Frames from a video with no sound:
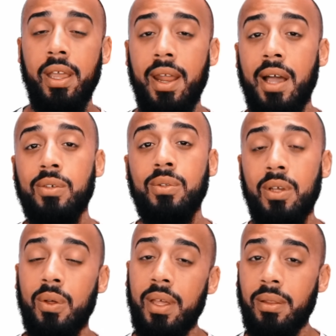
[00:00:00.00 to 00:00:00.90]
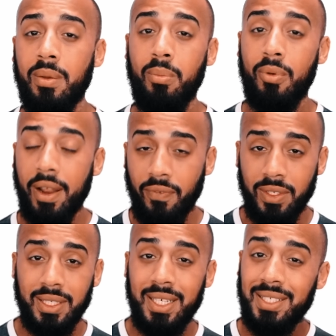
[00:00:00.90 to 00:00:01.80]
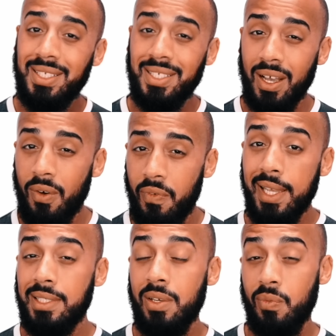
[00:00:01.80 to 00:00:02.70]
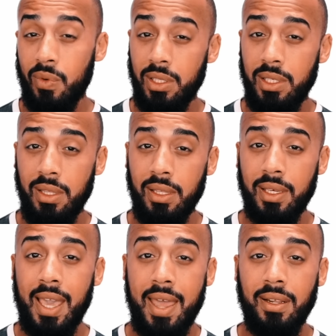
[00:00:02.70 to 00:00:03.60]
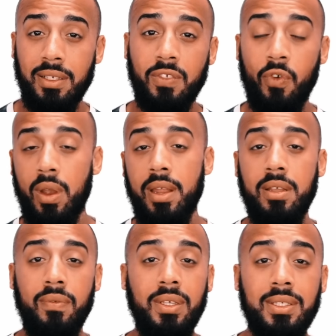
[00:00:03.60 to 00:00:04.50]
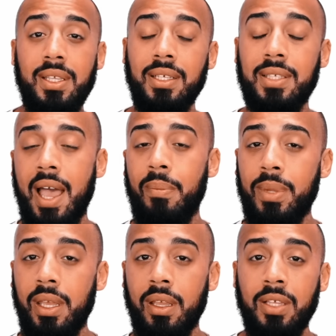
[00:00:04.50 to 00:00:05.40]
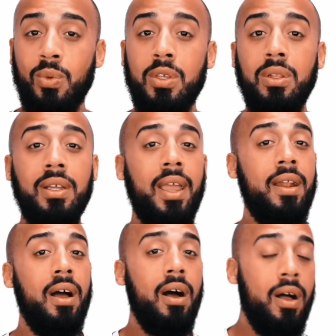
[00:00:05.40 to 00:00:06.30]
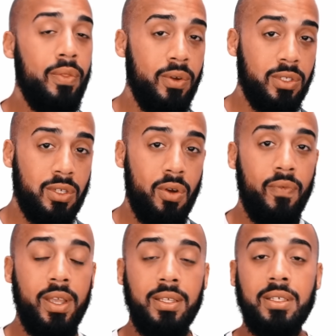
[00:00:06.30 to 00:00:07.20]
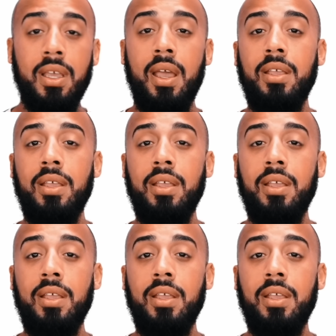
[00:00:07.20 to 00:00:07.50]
And how you know that the breakfast itself isn't really the catalyst for any of these things happening is when you look at other surveys